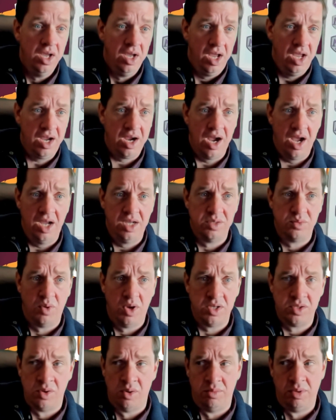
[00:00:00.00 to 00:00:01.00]
Hey guys, why
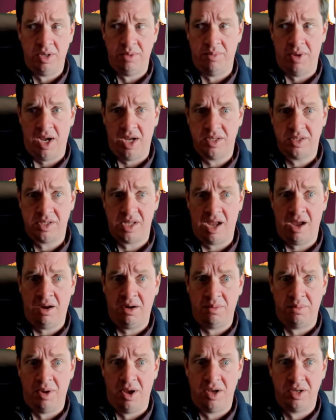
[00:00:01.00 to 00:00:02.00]
is nobody buying
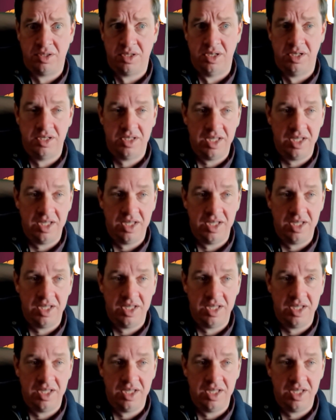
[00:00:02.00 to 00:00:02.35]
standard boxes?